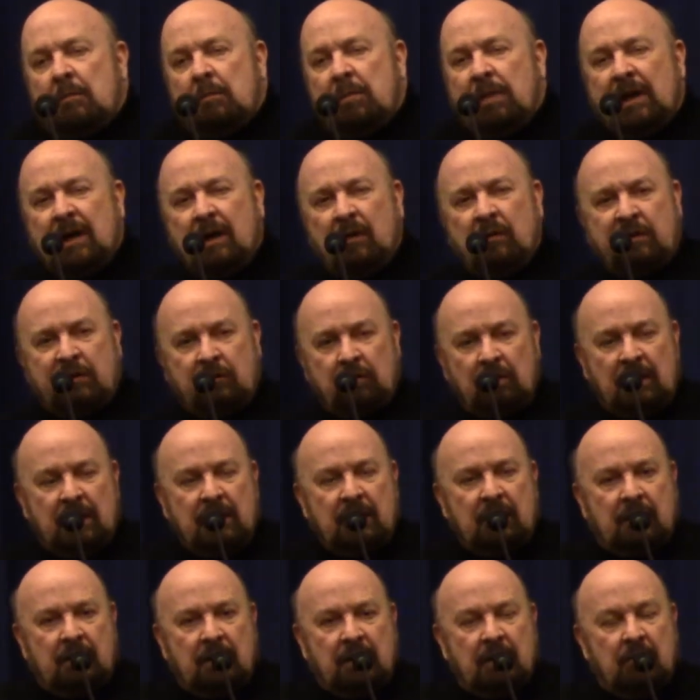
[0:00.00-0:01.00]
But I was
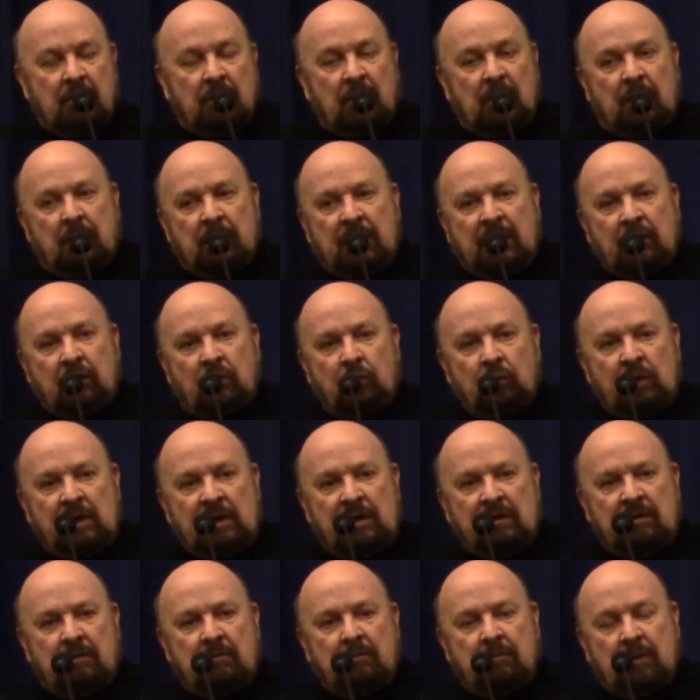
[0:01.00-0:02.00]
trying to think about the
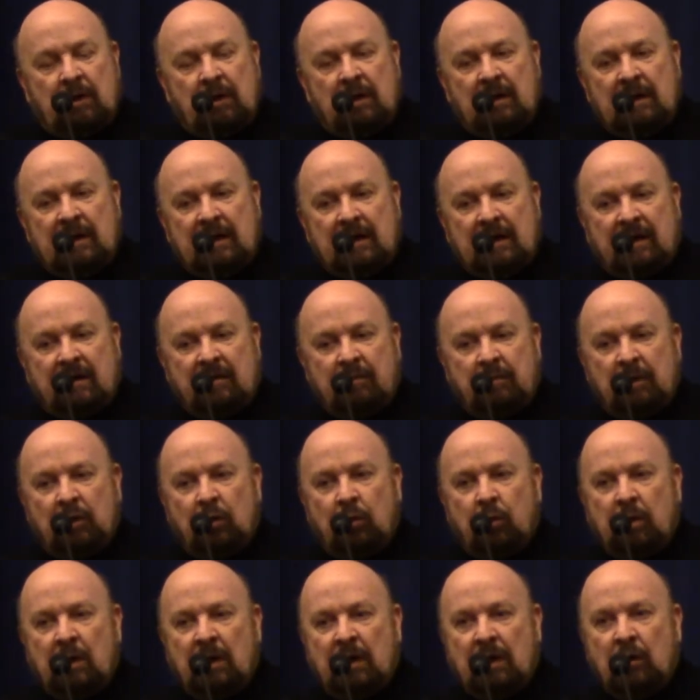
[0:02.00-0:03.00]
reason. Molly asked me
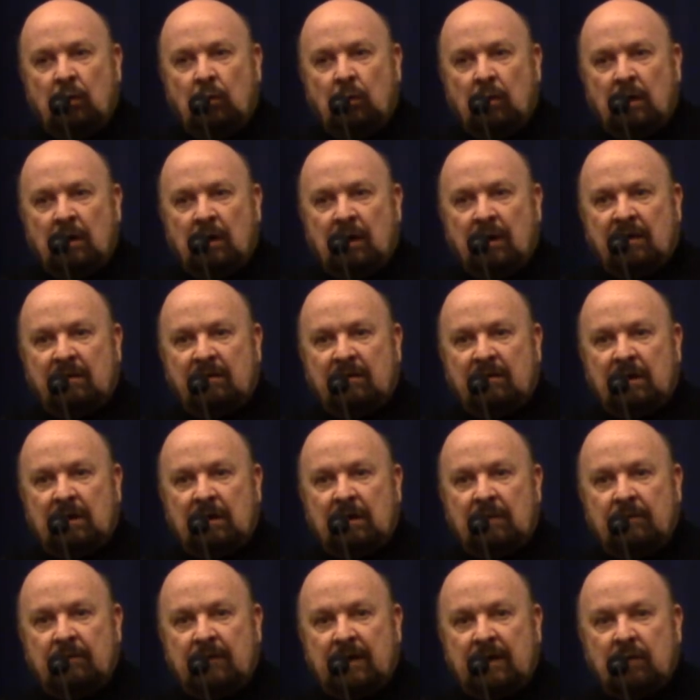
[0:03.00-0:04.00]
why it was that,
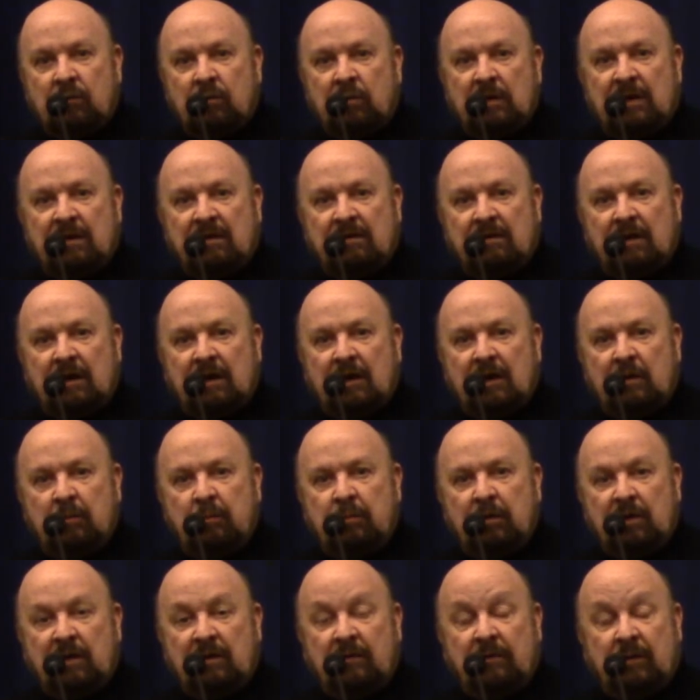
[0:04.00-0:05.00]
in fact, we decided to
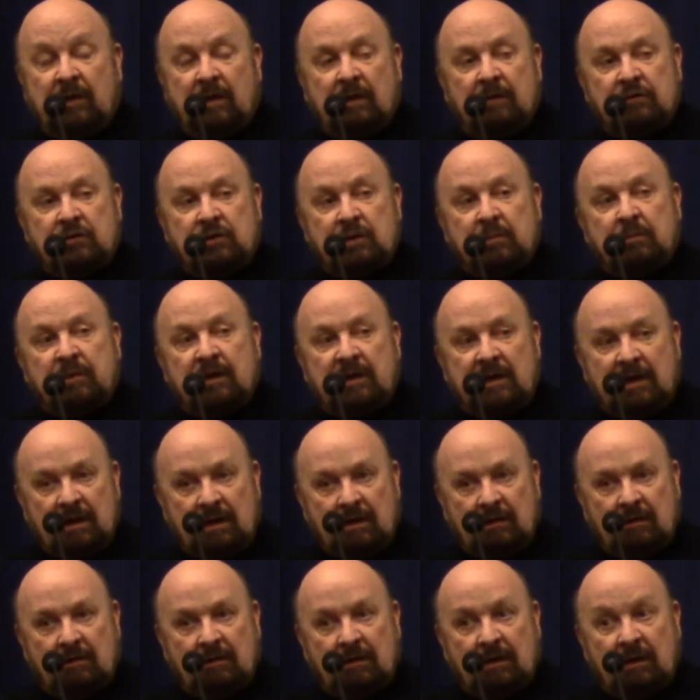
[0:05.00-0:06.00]
put the fellowship together.